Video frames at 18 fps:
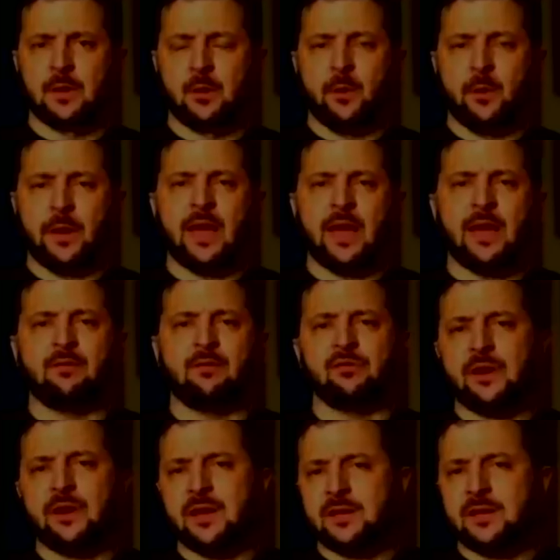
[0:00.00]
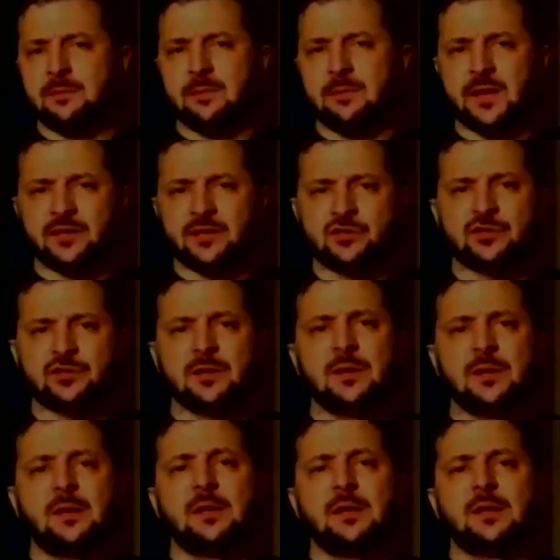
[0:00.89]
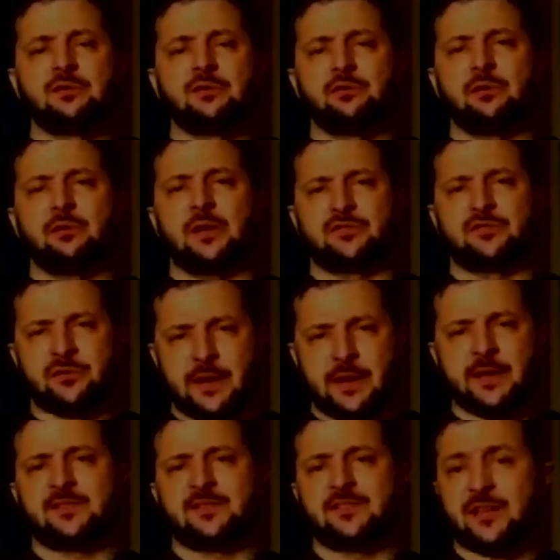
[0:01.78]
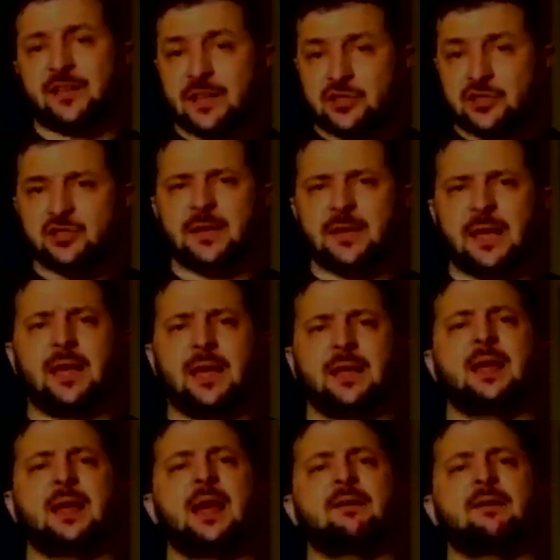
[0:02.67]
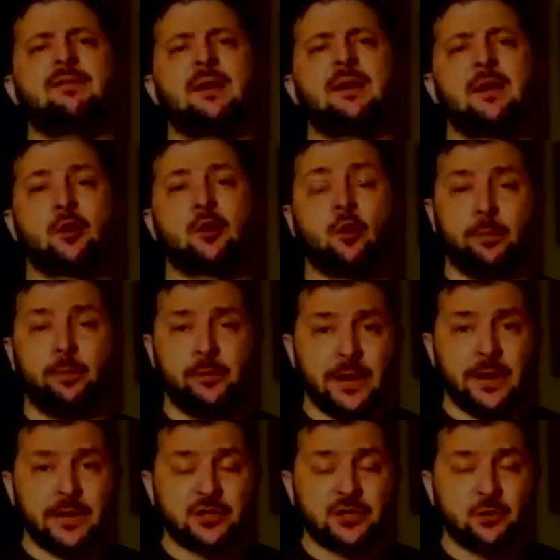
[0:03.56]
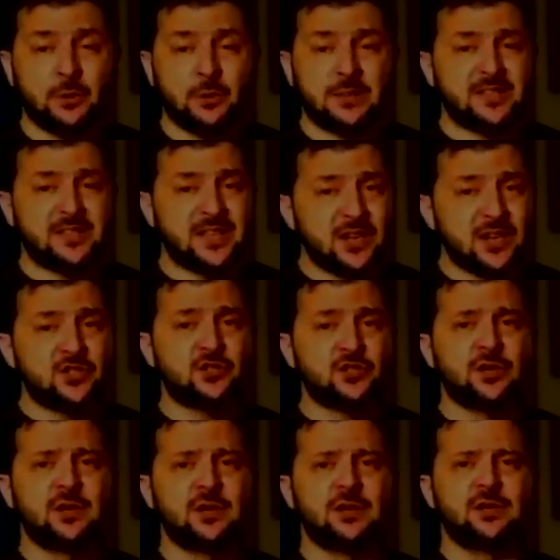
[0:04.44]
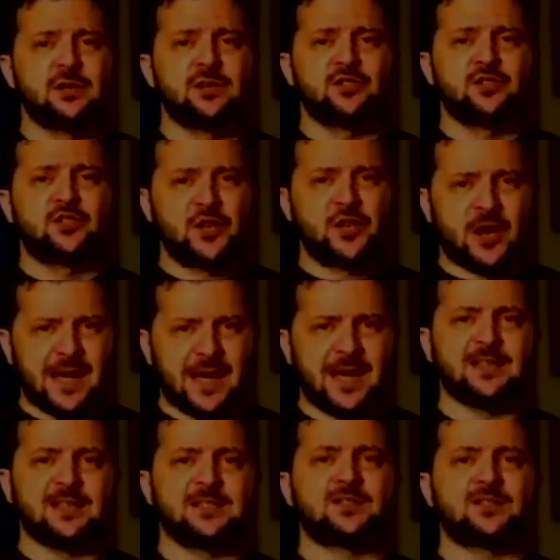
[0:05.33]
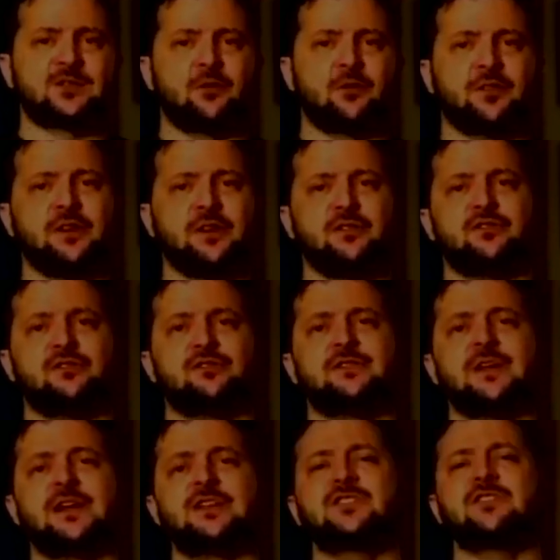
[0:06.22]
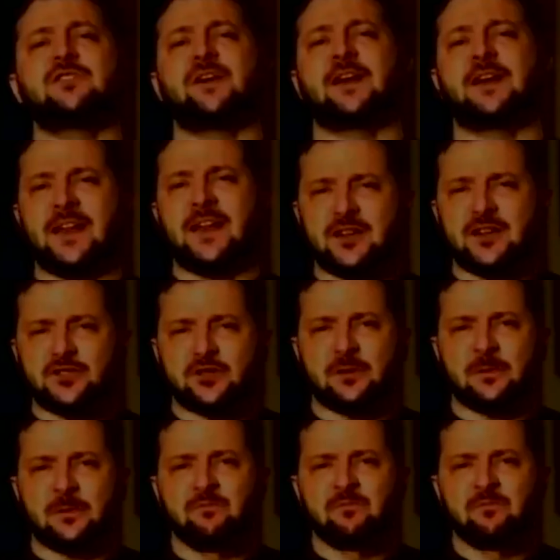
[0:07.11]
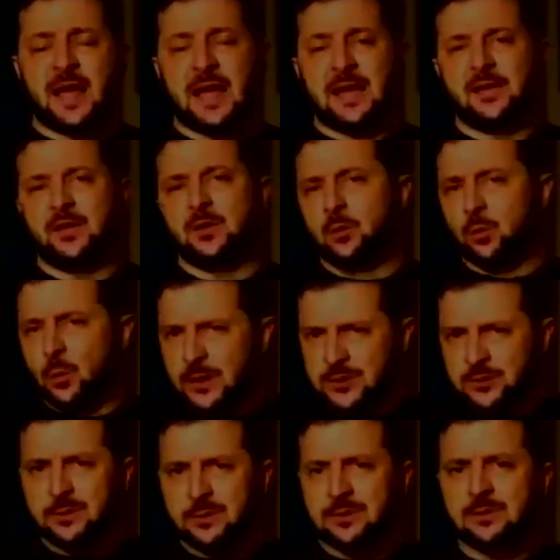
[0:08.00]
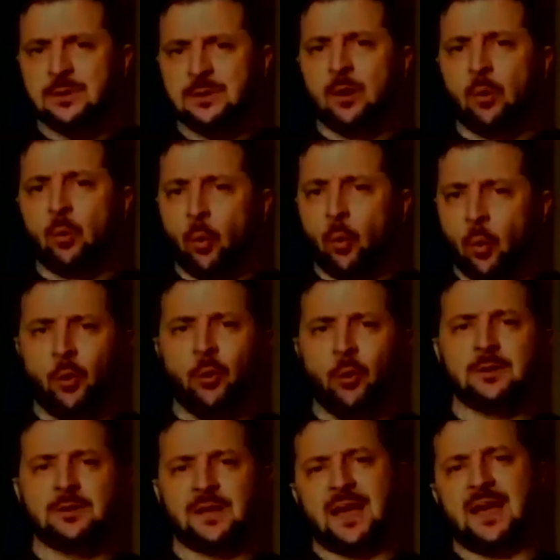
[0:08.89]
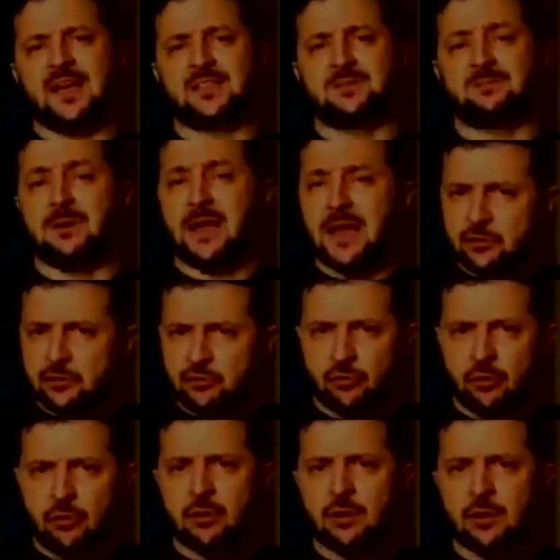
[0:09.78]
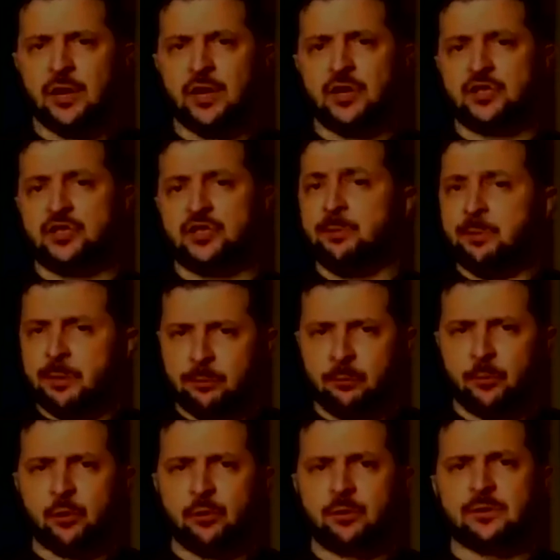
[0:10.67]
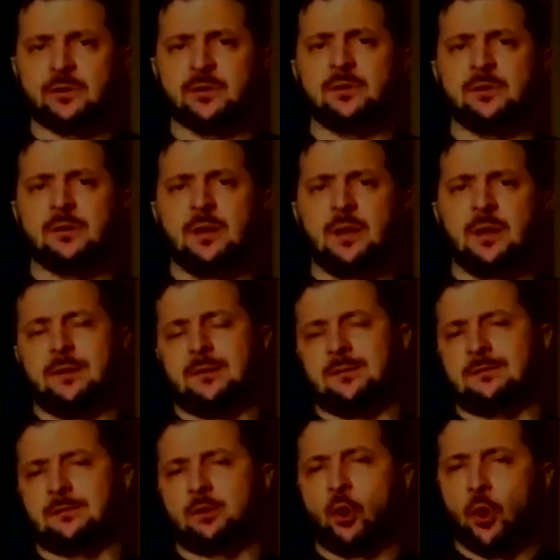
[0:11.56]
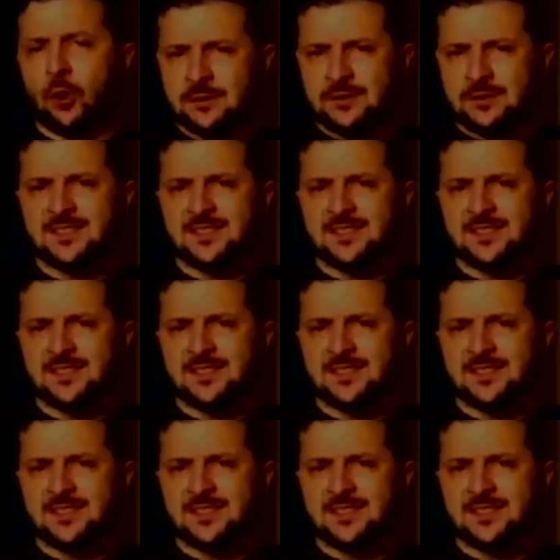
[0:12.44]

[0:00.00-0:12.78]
We have already managed to attract attention and have cooperation with such giants of the international financial and investment world as BlackRock, JP Morgan, and Goldman